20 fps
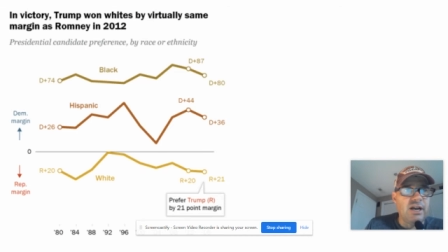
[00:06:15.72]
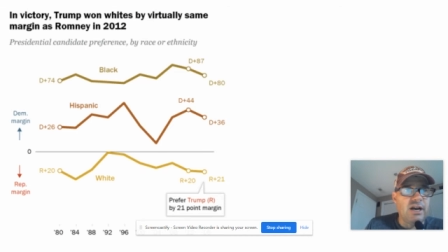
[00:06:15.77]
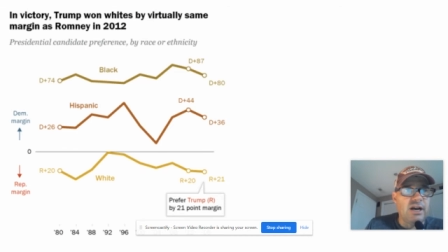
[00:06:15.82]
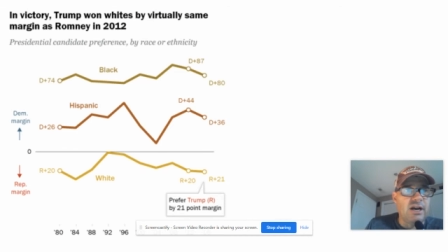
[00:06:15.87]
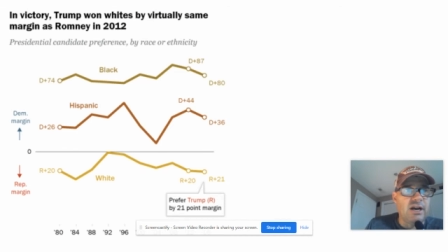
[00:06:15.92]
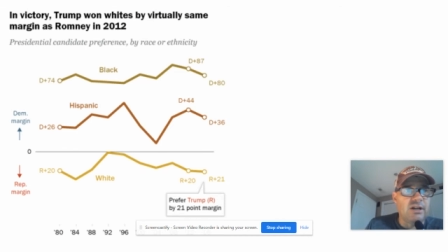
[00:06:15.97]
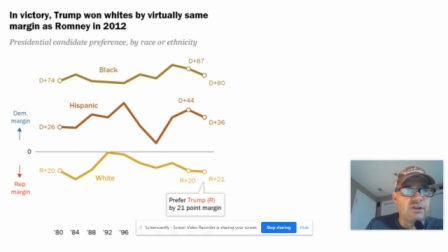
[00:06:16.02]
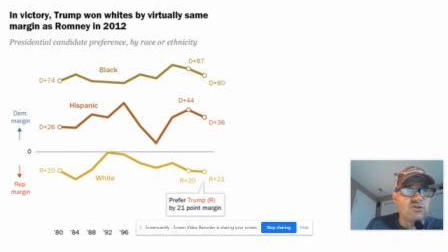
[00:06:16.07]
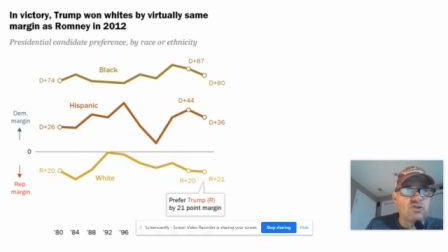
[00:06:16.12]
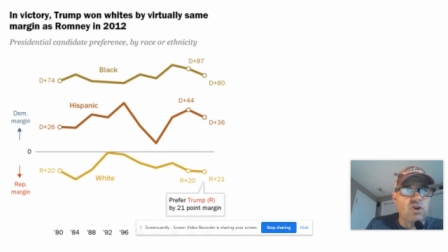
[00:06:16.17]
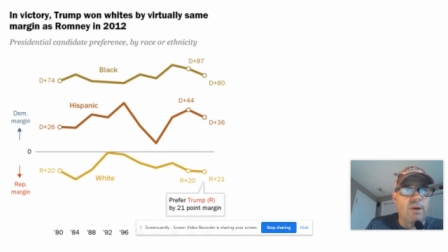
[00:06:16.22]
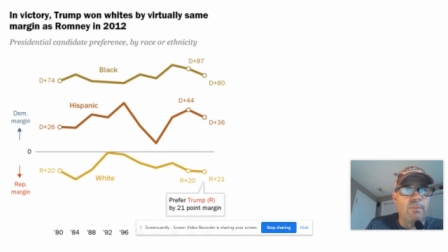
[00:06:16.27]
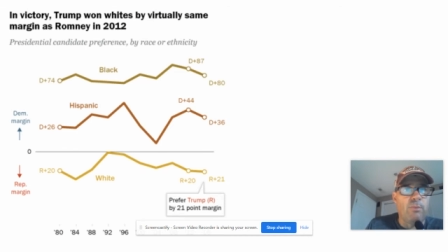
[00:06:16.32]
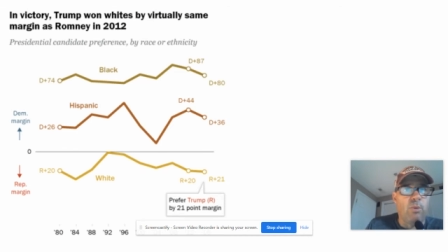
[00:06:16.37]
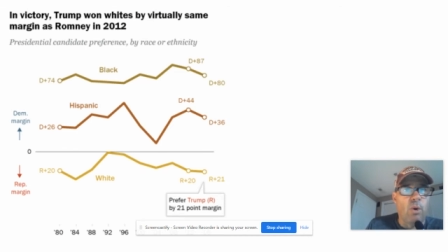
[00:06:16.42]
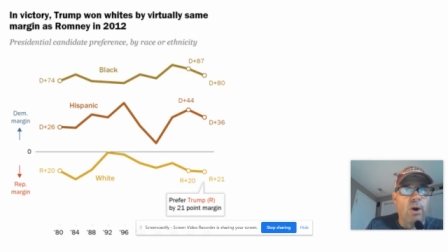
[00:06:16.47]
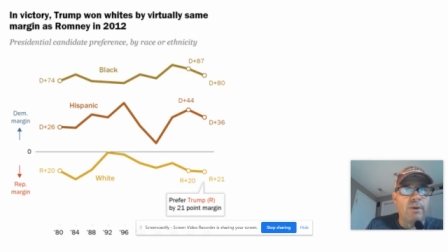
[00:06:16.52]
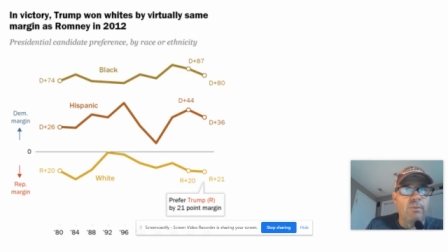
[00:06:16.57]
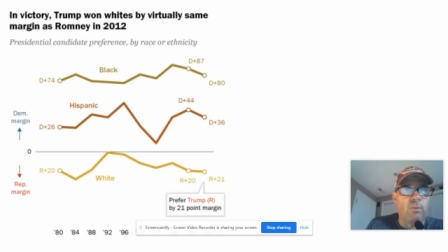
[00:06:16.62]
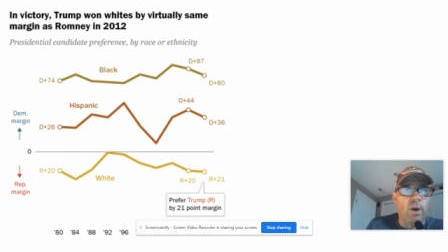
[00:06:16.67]
uh, Trump
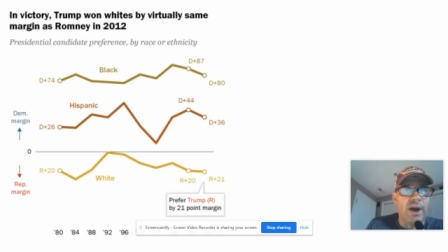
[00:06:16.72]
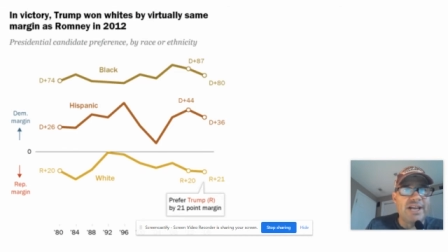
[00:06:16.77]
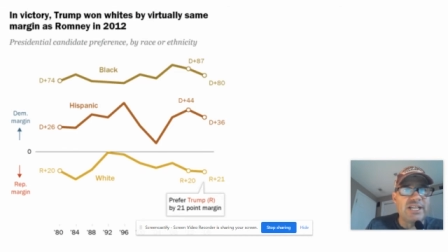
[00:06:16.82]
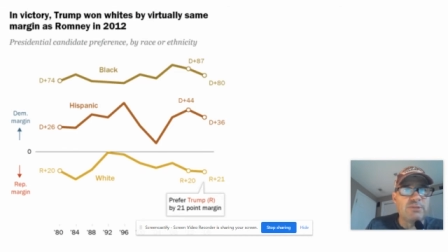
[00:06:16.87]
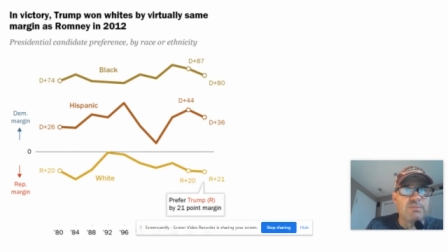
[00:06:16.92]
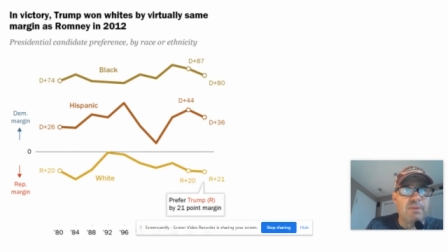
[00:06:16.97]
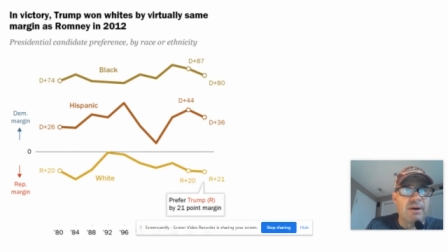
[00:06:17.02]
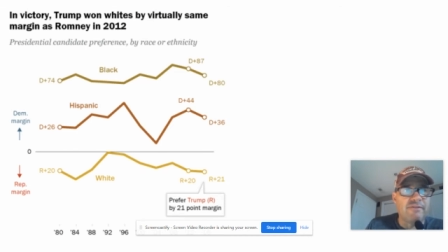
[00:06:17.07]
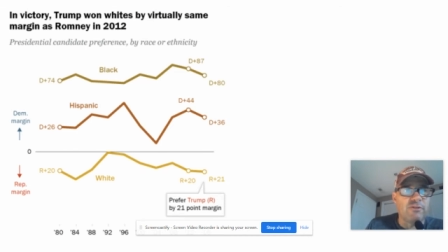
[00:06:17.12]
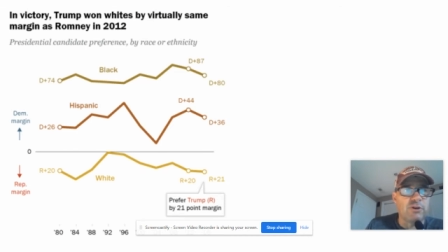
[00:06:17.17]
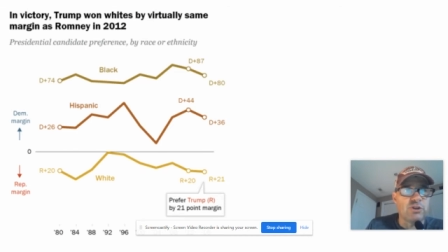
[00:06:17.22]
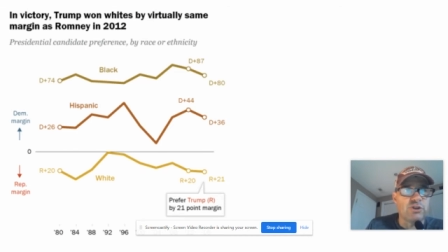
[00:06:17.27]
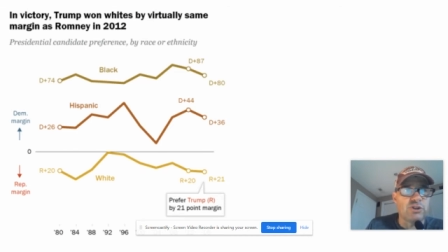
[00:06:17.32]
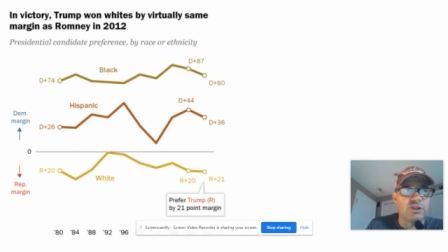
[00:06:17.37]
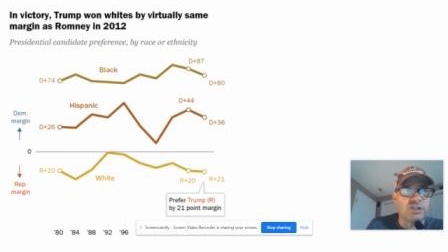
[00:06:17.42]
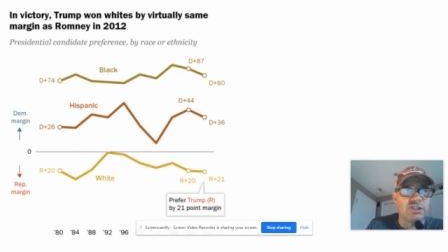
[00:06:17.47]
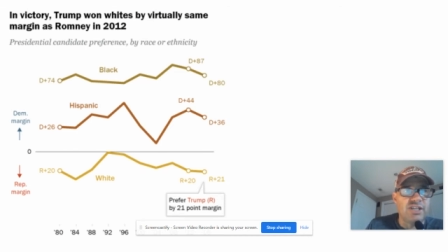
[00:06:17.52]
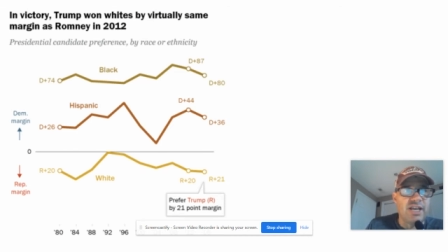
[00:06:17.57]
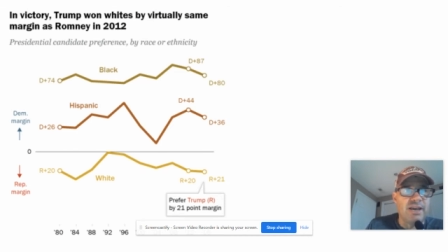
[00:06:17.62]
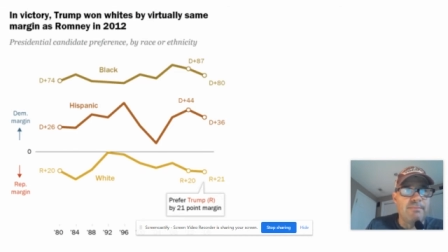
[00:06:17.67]
won whites by virtue of
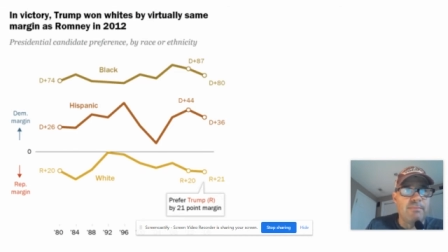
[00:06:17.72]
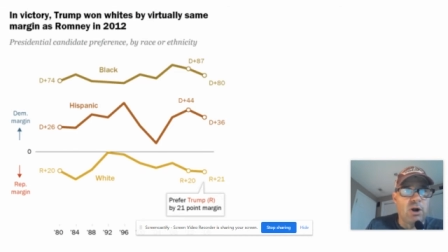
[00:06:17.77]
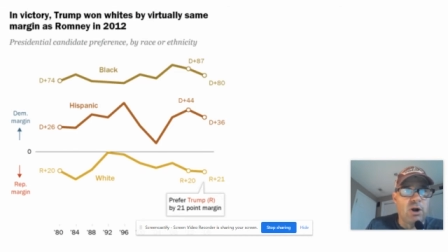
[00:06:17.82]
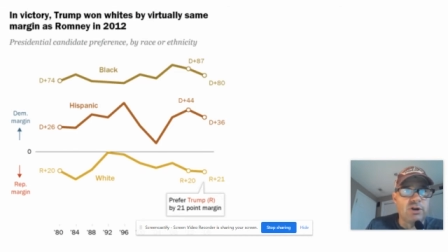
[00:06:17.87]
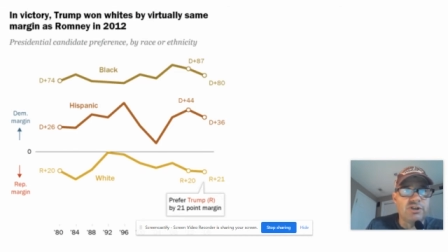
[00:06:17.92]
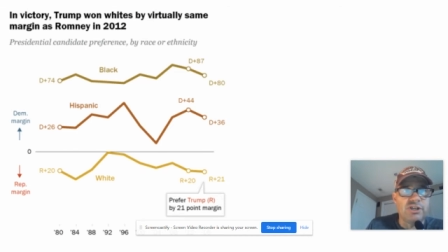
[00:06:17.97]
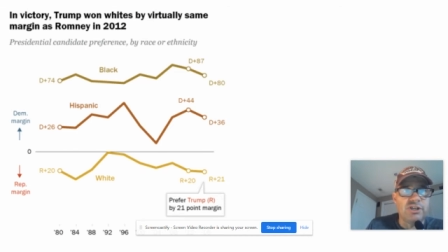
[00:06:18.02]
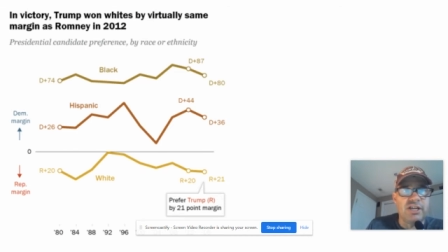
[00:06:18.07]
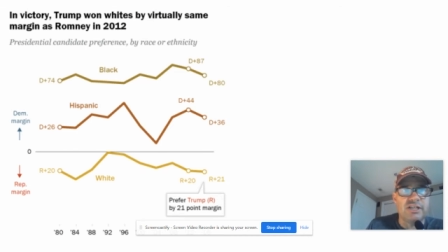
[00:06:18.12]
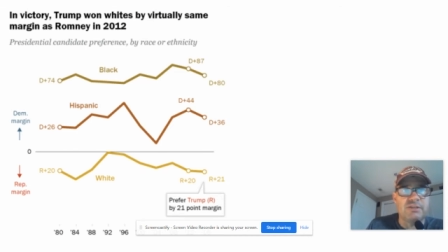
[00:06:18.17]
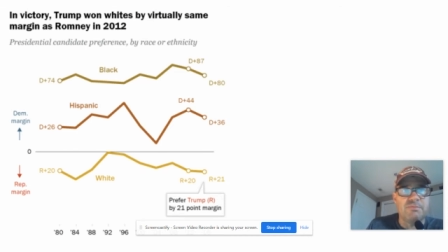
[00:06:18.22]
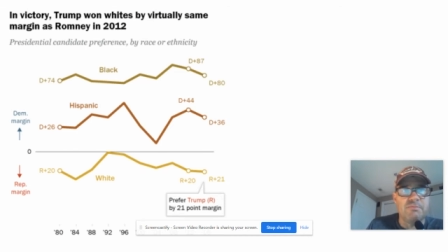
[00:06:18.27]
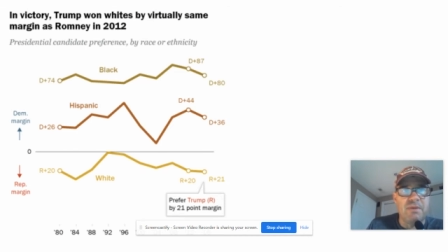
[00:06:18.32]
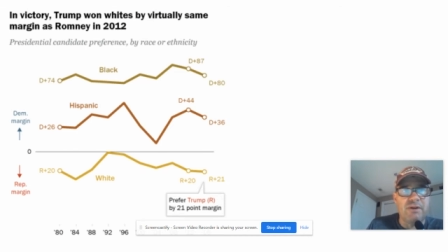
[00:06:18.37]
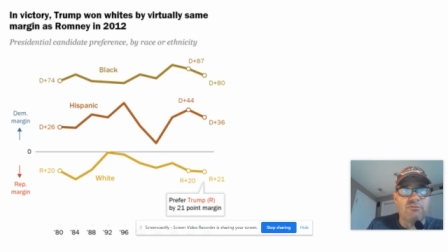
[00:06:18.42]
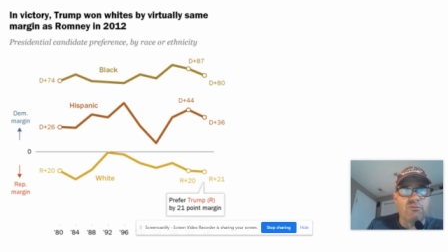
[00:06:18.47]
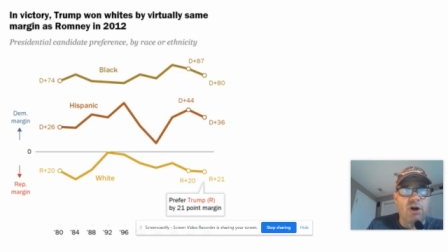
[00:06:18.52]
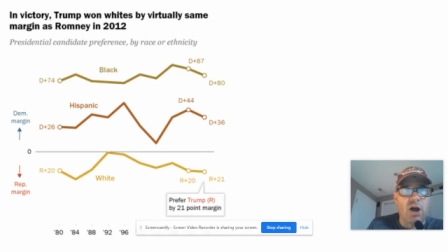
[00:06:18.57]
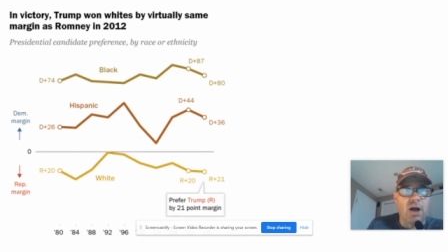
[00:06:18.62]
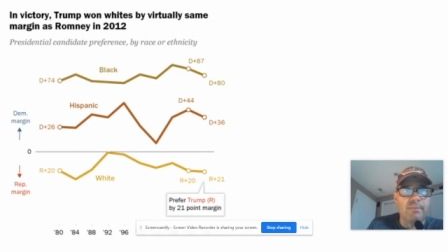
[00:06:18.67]
the same margin as Mitt
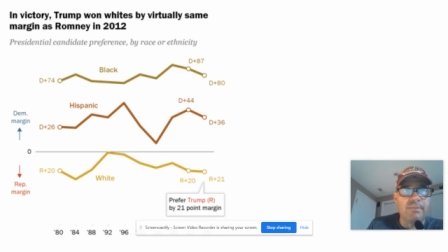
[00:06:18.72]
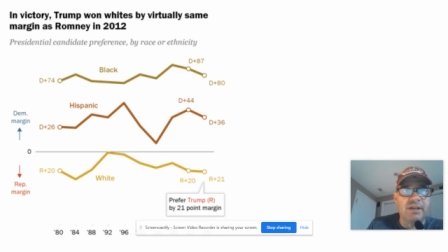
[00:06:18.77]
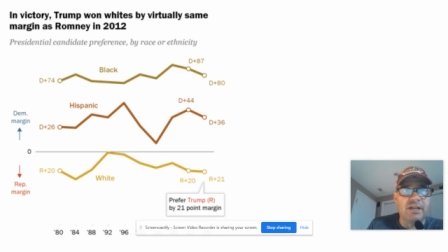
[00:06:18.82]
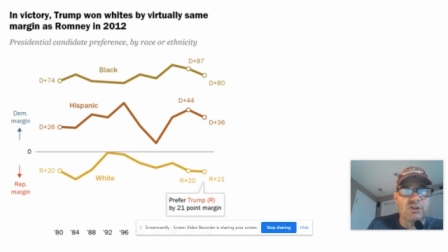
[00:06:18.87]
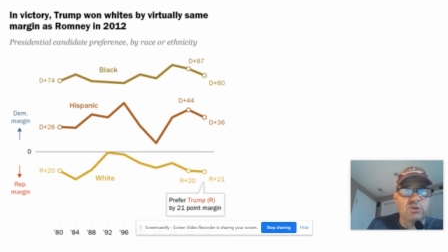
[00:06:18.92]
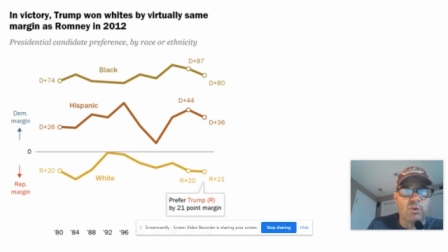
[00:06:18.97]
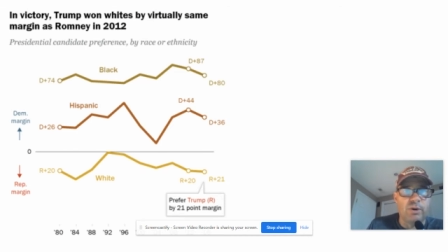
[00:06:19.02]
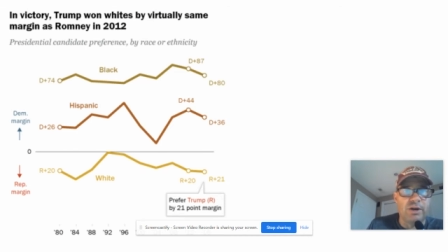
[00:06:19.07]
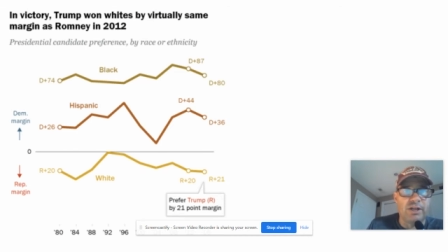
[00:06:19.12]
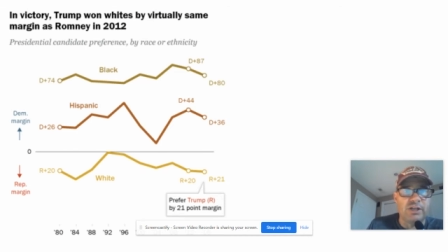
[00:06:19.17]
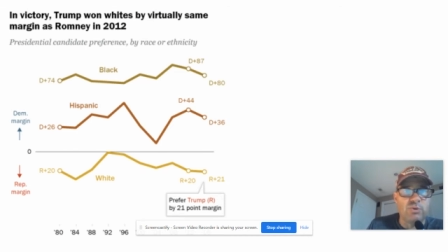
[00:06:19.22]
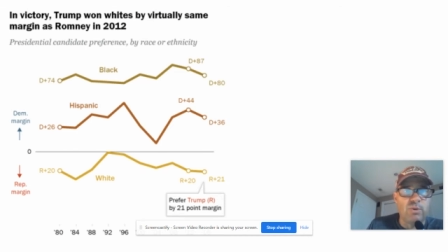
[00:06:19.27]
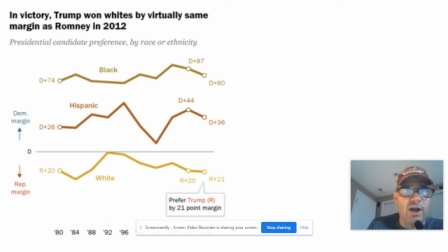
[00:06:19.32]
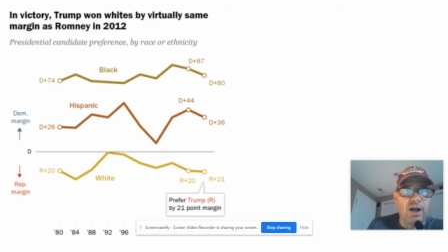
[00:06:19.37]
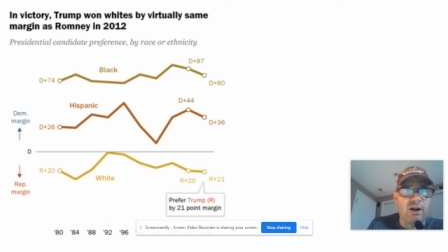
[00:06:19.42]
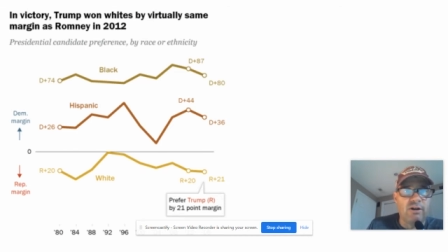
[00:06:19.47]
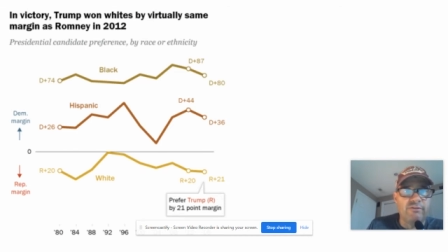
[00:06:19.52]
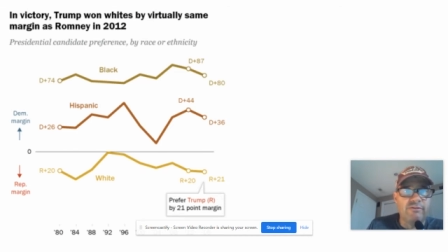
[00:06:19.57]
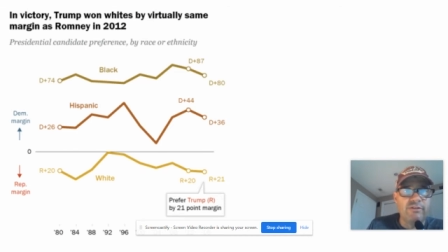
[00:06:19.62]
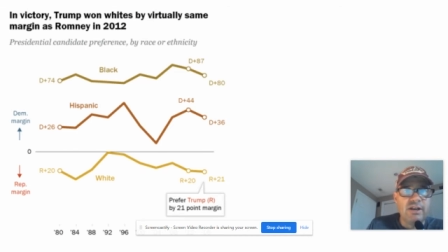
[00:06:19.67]
Romney in
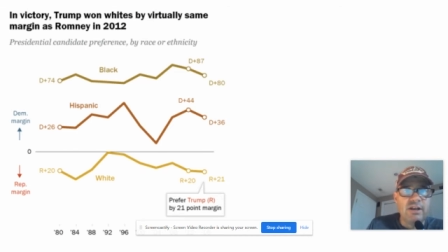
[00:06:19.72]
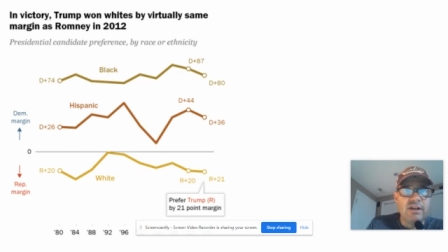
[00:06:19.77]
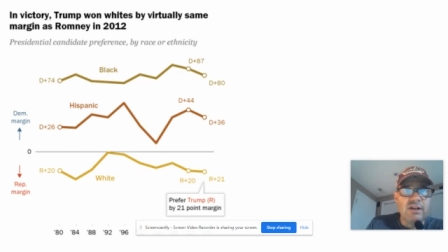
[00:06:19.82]
2012.